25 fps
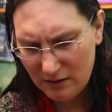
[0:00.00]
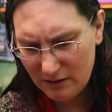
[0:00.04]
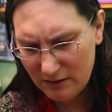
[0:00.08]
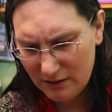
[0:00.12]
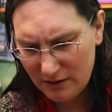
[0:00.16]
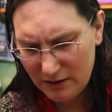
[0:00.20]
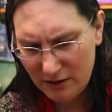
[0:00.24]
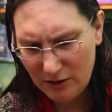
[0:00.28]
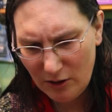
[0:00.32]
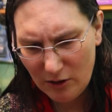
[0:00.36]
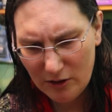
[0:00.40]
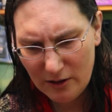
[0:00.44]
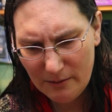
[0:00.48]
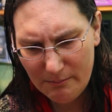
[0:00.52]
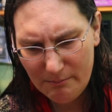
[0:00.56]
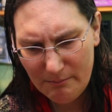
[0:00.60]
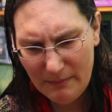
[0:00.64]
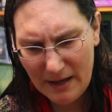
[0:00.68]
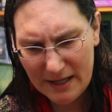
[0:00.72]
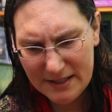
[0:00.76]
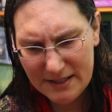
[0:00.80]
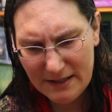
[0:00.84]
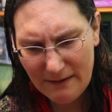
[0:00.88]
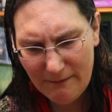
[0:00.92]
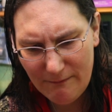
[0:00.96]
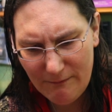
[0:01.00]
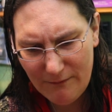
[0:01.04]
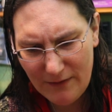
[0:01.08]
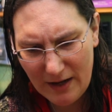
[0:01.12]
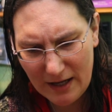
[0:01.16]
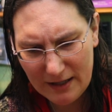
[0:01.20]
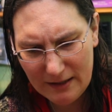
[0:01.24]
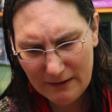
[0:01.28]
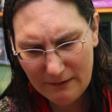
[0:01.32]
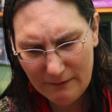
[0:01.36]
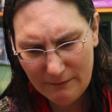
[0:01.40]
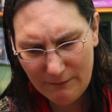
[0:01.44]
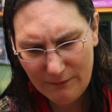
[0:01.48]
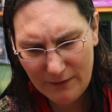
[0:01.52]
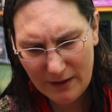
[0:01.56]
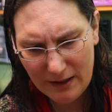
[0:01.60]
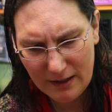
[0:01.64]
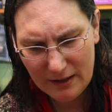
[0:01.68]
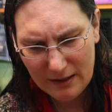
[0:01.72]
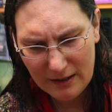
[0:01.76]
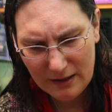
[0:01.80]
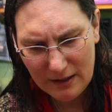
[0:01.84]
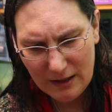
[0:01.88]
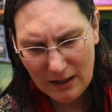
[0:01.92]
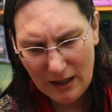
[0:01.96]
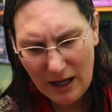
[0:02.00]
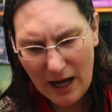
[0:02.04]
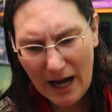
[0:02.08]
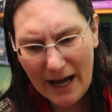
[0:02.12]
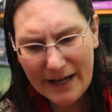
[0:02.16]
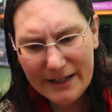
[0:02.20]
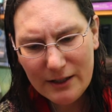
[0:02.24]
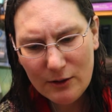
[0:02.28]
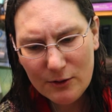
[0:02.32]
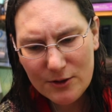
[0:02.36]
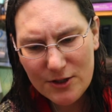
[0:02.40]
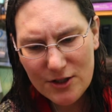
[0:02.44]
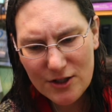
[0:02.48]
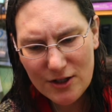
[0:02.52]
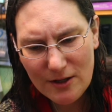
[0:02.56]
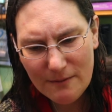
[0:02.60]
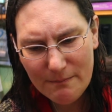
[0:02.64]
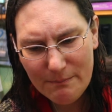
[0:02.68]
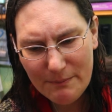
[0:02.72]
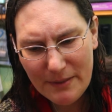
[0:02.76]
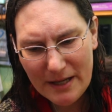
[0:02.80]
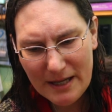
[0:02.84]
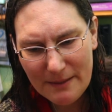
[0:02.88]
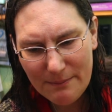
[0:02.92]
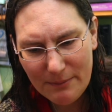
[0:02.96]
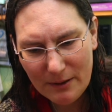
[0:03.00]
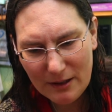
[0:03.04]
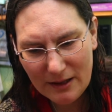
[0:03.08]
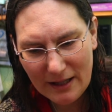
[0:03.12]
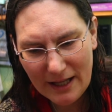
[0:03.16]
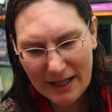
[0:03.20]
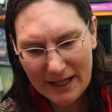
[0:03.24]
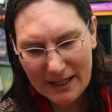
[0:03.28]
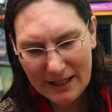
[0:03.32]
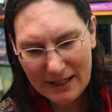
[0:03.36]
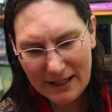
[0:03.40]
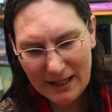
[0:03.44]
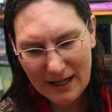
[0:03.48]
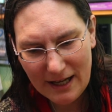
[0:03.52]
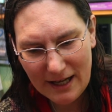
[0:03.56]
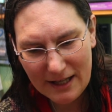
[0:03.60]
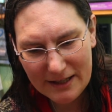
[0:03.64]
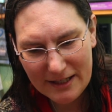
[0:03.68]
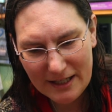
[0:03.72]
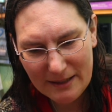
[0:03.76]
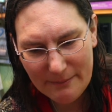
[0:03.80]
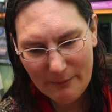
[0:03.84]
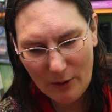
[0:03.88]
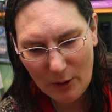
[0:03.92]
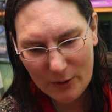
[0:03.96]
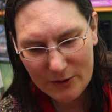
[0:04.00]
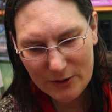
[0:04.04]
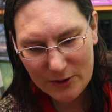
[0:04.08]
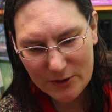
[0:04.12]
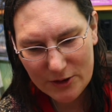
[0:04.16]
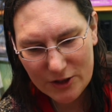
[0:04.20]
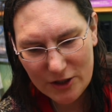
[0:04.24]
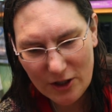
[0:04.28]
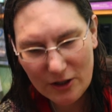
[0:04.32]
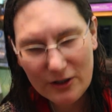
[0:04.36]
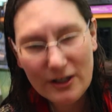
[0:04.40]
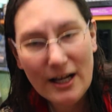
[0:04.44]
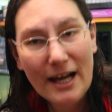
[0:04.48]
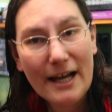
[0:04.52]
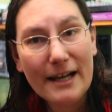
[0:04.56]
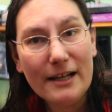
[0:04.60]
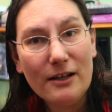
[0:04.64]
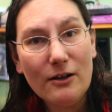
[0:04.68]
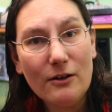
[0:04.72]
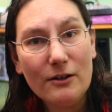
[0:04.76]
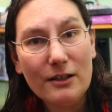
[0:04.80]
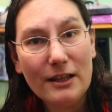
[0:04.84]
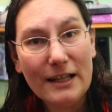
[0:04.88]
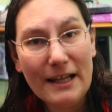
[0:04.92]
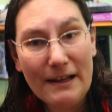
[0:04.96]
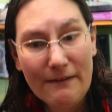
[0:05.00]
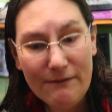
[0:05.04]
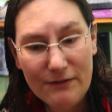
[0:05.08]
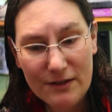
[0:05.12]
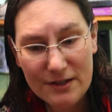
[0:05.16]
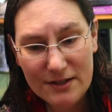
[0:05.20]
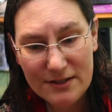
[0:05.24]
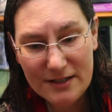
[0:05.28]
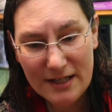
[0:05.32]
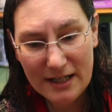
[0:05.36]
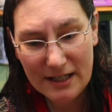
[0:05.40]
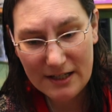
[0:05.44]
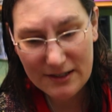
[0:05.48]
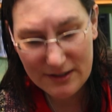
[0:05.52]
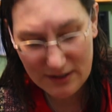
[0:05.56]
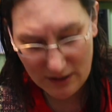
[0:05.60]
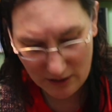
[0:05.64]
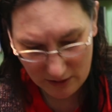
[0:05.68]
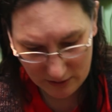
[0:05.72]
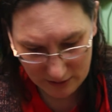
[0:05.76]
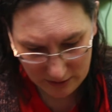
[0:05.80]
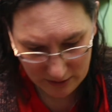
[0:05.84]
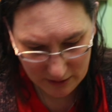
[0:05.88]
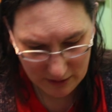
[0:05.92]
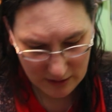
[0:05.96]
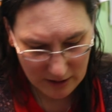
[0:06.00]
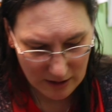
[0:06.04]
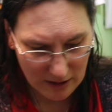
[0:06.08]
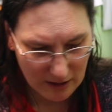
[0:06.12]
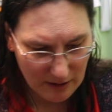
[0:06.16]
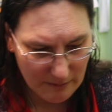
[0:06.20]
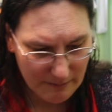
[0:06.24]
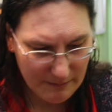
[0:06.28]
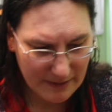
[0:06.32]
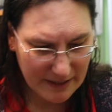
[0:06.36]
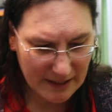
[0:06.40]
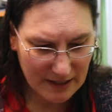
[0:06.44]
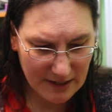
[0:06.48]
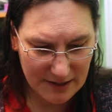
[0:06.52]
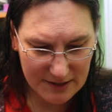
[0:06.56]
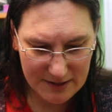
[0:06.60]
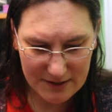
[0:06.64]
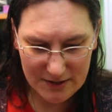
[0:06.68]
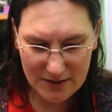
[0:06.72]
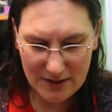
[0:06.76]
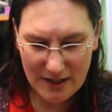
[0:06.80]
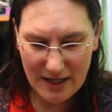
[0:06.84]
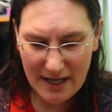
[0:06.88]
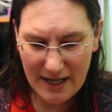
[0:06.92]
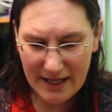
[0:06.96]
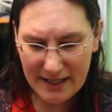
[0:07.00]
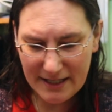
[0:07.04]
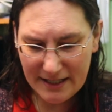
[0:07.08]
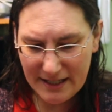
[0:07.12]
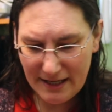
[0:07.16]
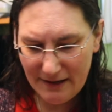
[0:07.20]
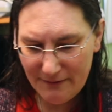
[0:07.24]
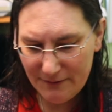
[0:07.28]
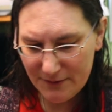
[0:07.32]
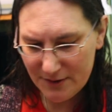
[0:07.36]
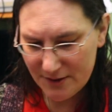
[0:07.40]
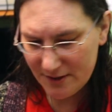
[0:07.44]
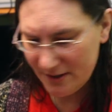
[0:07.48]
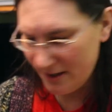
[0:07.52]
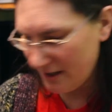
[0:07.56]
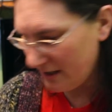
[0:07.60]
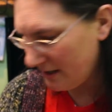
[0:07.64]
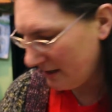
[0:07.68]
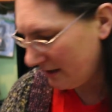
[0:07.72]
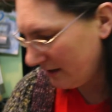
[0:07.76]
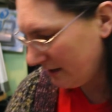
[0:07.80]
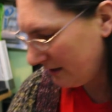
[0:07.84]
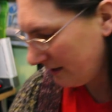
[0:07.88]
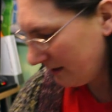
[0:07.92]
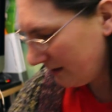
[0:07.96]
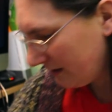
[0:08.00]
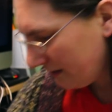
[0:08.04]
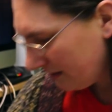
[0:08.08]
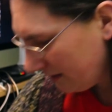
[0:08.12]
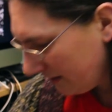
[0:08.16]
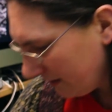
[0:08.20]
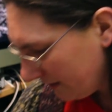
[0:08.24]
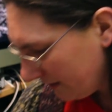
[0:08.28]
not a massive fan of... I know some people, like the immortal John Hancock, leave the stickers on because it gives... it